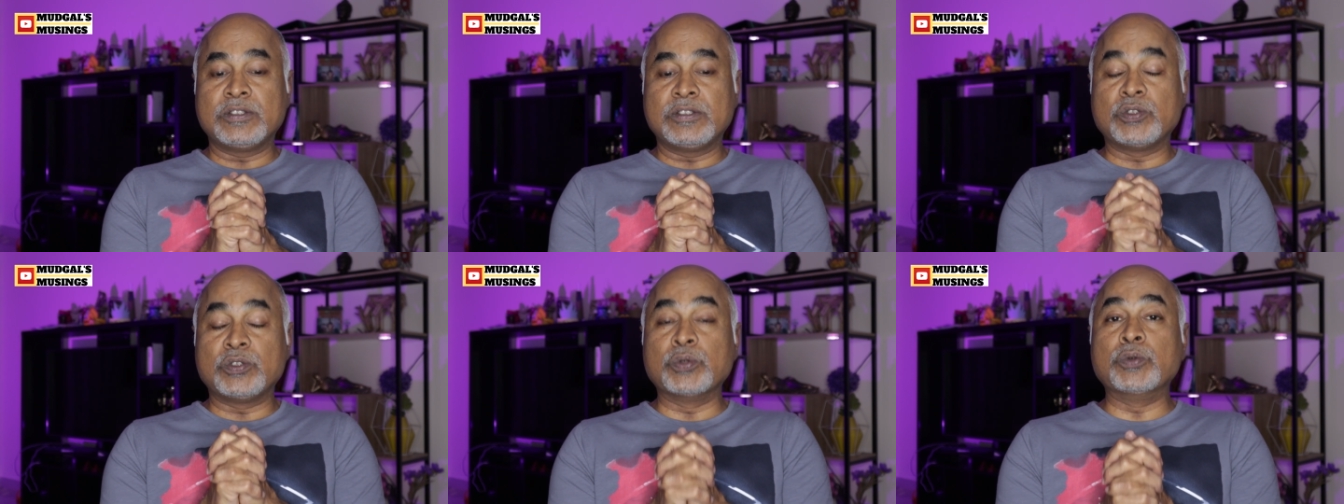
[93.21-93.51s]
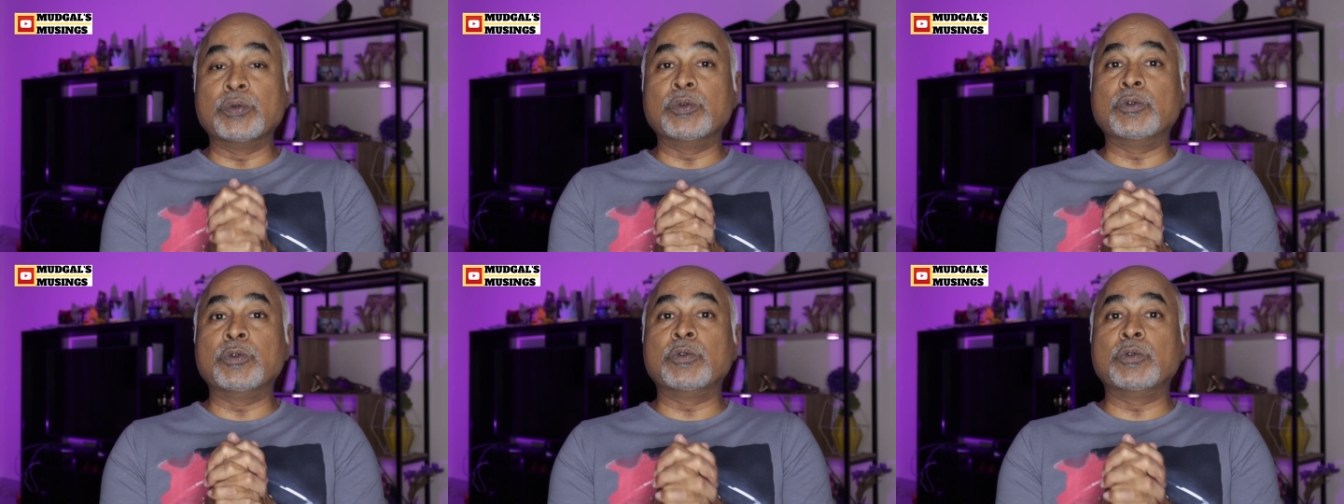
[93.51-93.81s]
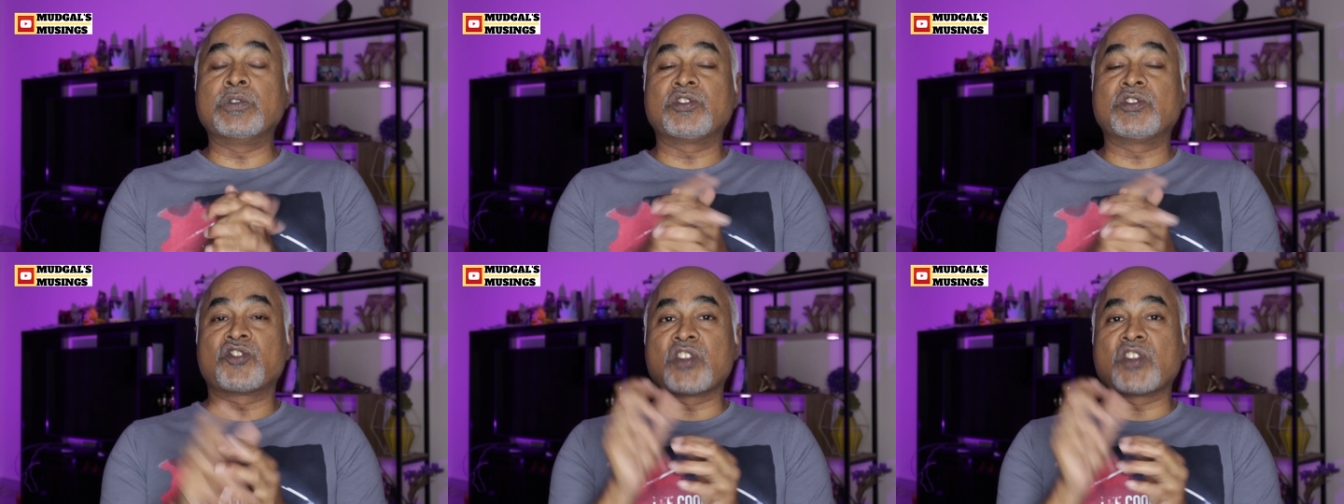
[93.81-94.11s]

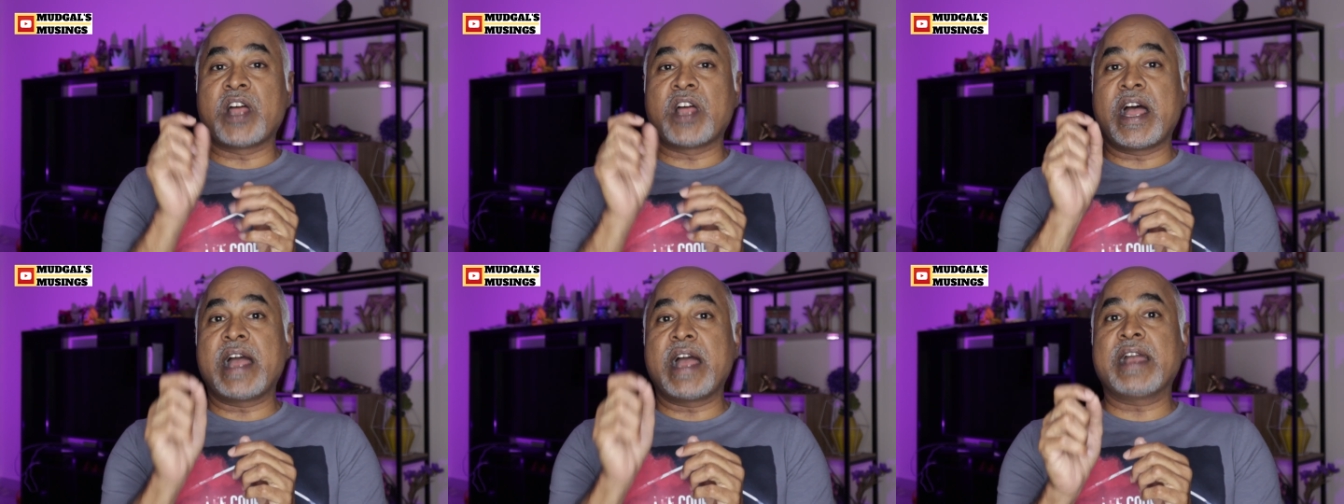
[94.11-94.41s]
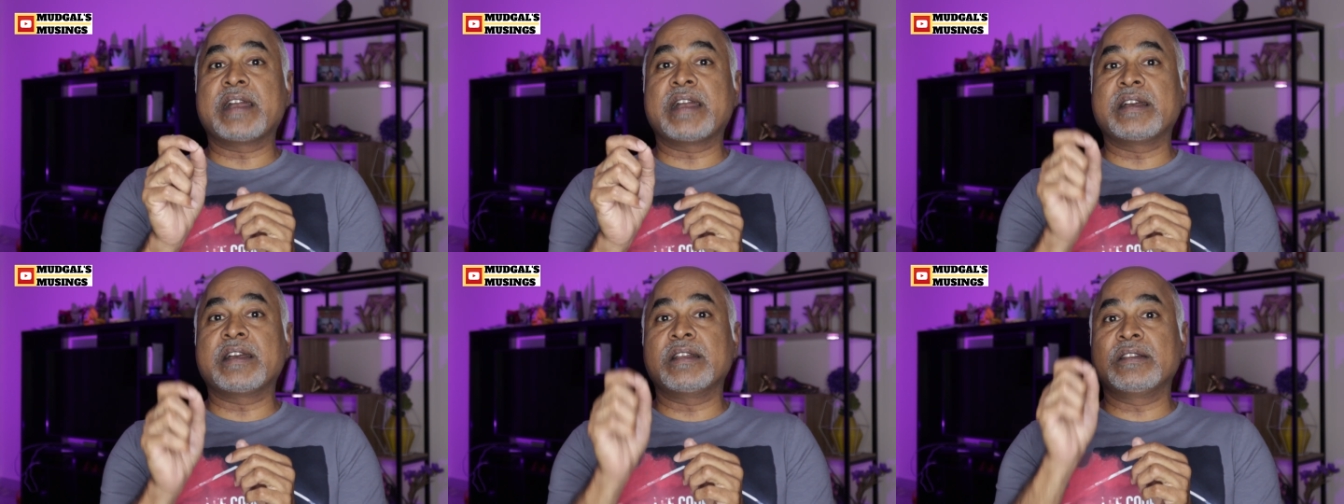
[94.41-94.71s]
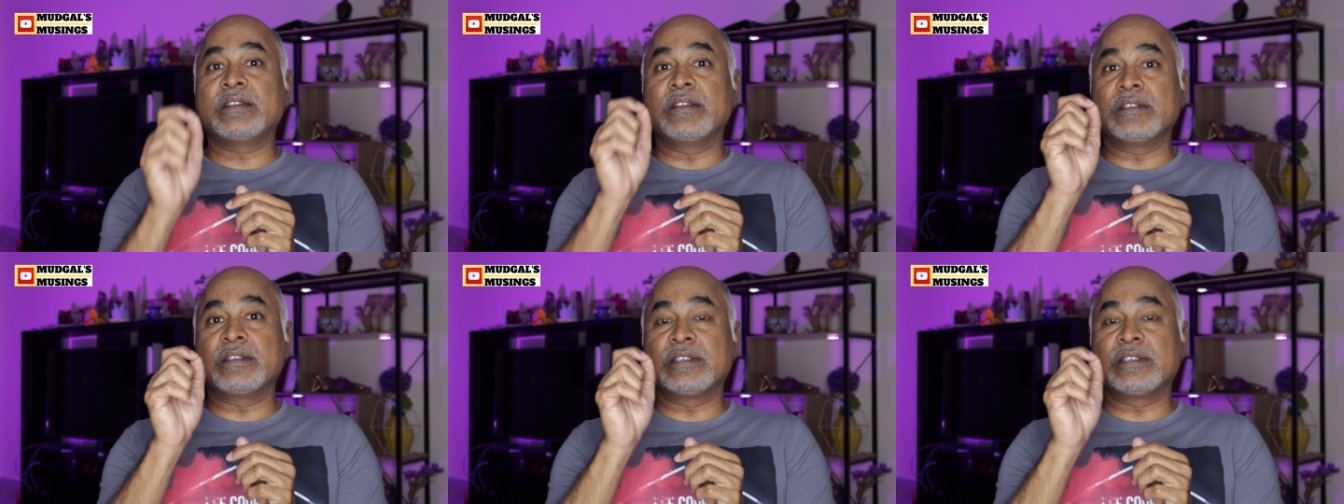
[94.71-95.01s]
to
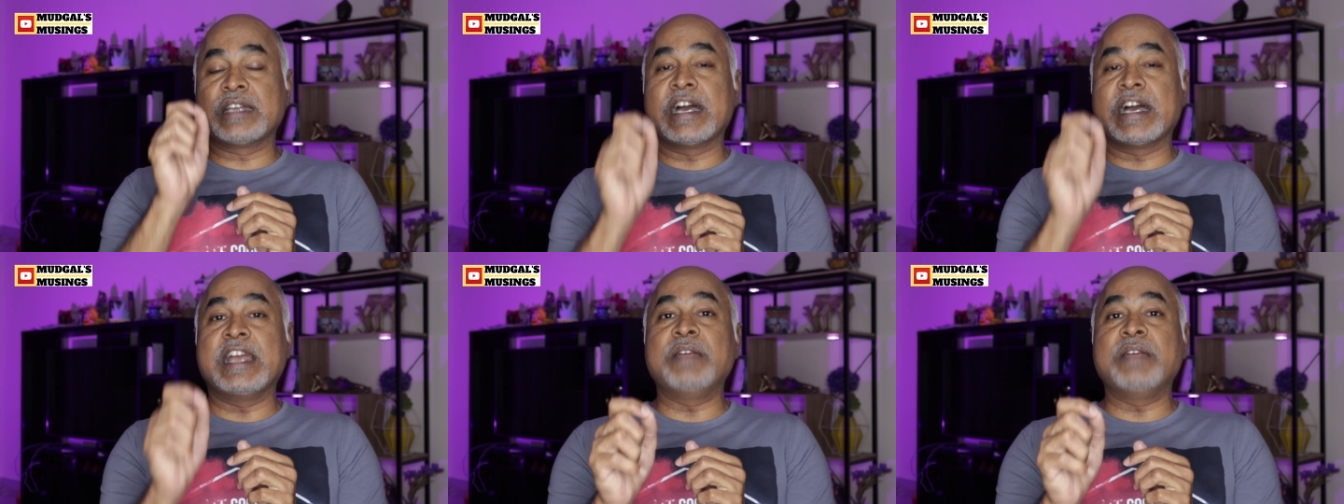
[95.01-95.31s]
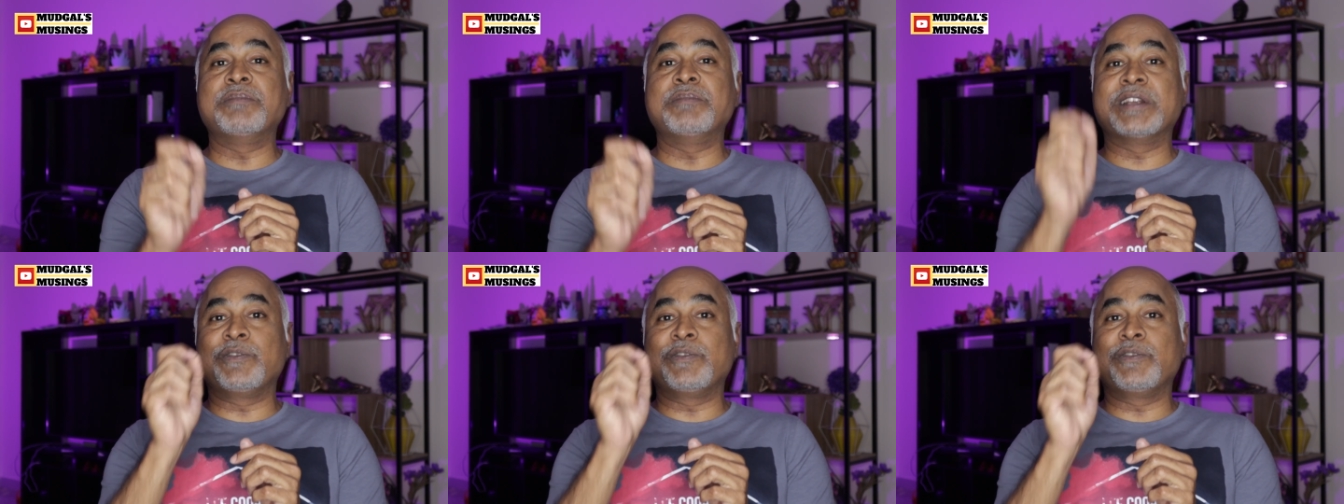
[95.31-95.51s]
track the time